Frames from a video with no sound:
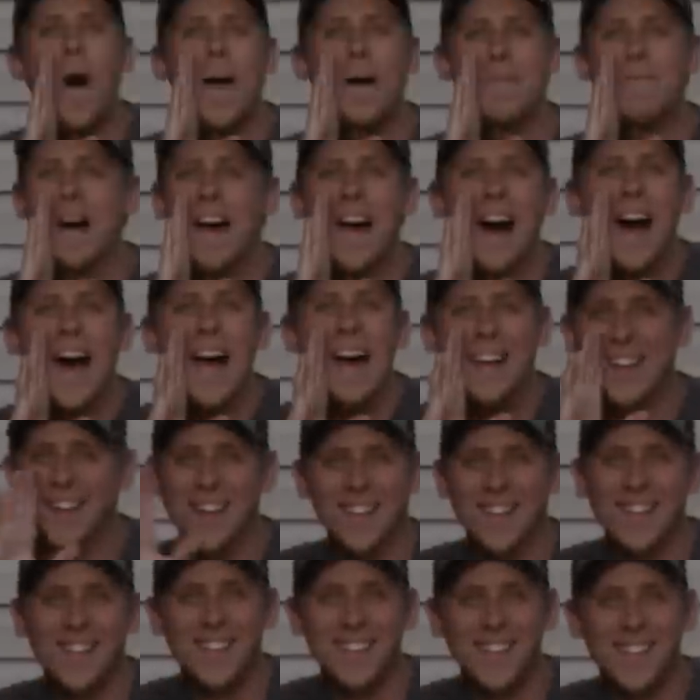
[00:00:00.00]
Why am I hiding?
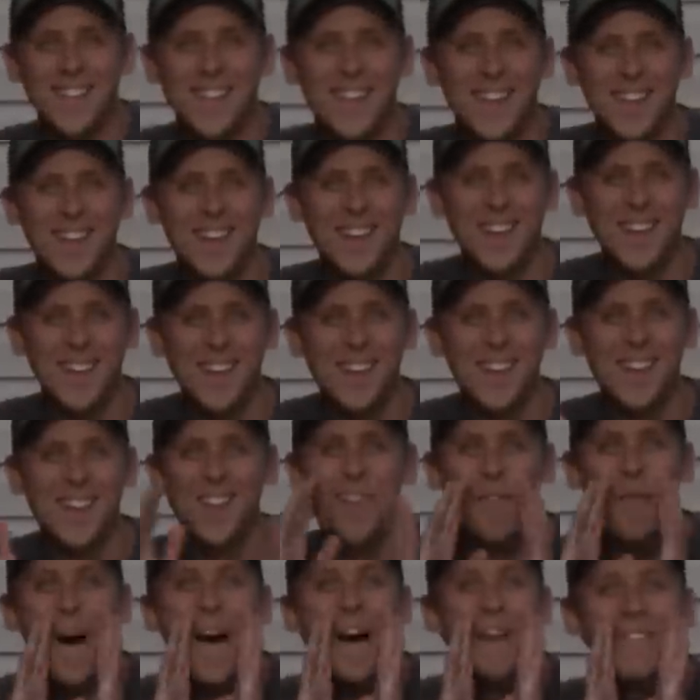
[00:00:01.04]

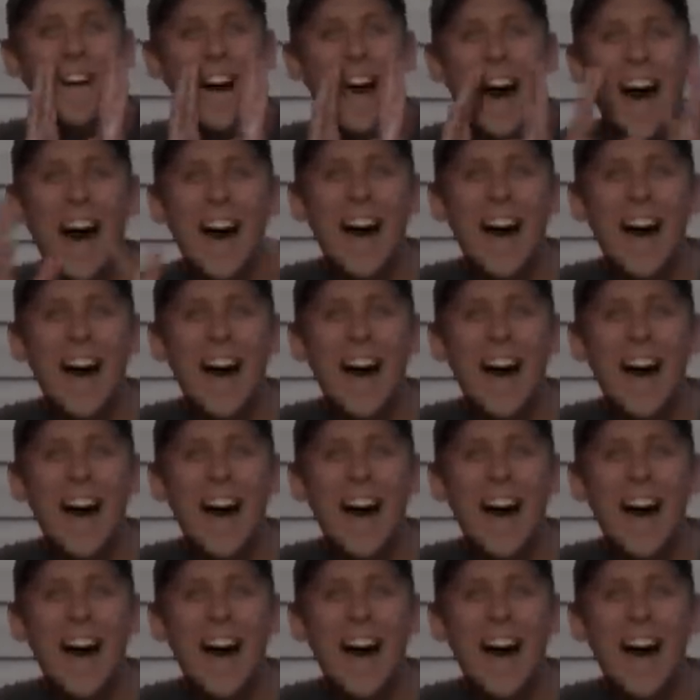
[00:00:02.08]
Why am I